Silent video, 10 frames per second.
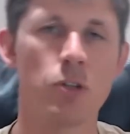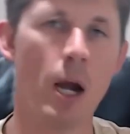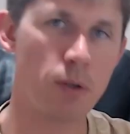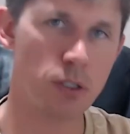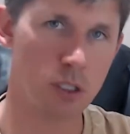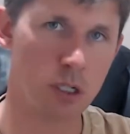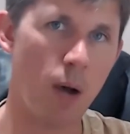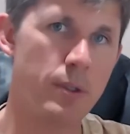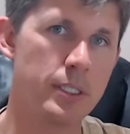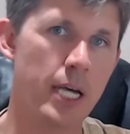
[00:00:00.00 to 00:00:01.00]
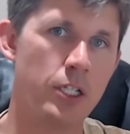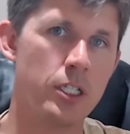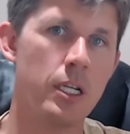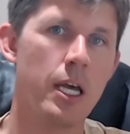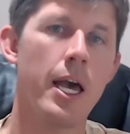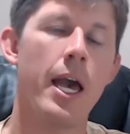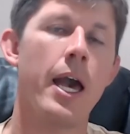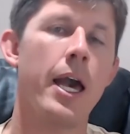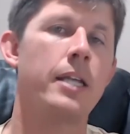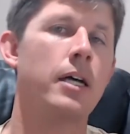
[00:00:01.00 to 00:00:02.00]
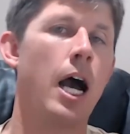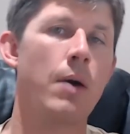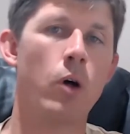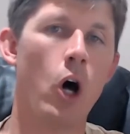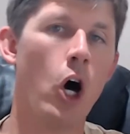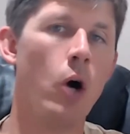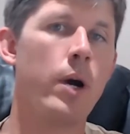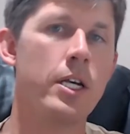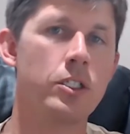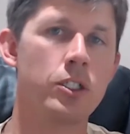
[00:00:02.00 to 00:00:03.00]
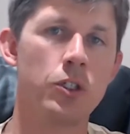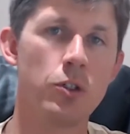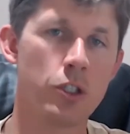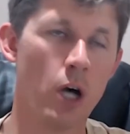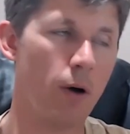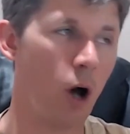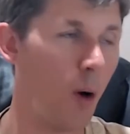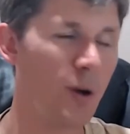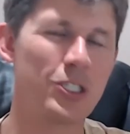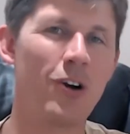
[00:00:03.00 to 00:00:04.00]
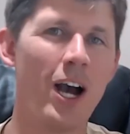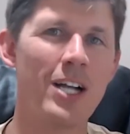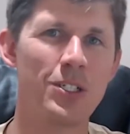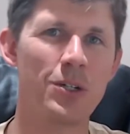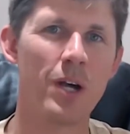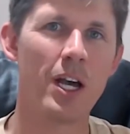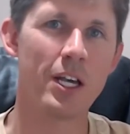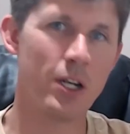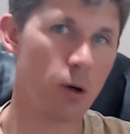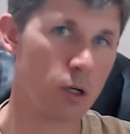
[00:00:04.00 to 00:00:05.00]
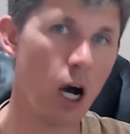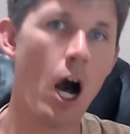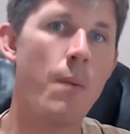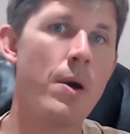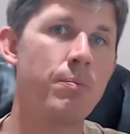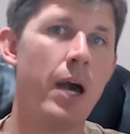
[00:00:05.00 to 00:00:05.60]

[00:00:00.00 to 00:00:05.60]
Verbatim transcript: Drop this in the comment section, and I will always try to, you know, comment